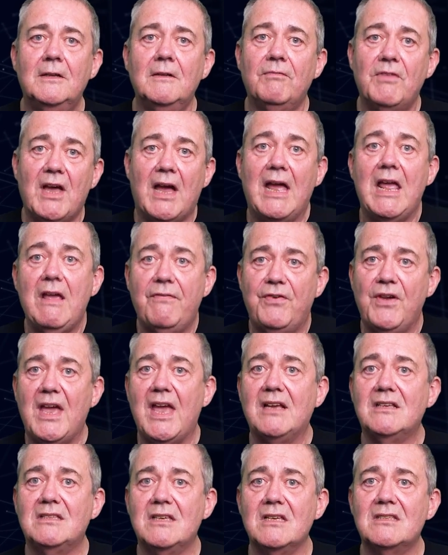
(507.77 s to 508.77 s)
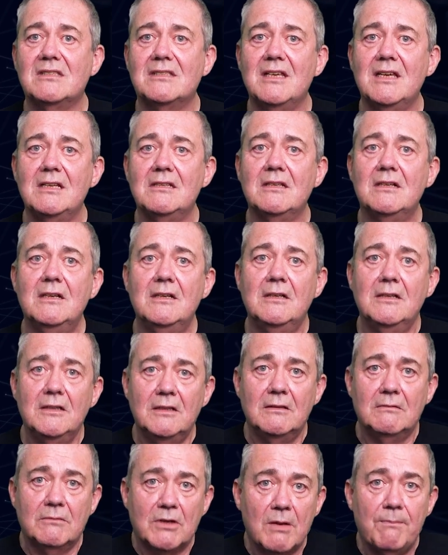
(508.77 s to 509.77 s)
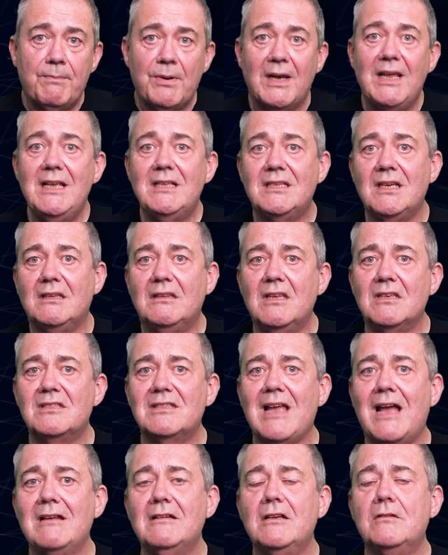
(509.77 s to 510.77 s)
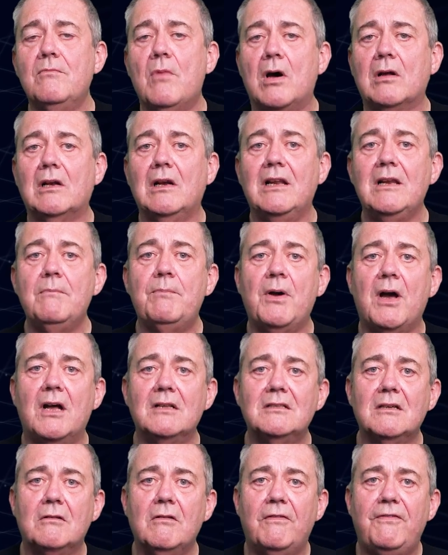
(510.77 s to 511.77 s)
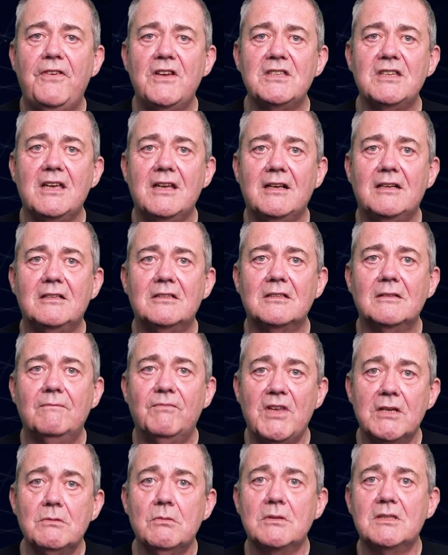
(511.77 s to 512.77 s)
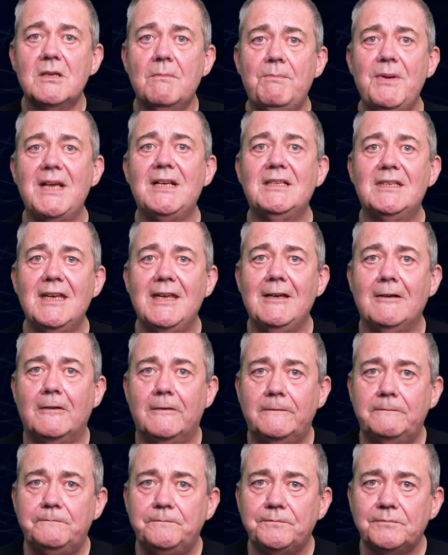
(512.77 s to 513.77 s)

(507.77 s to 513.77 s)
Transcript: that if it existed, completed the standard model in particle physics. This was a big deal.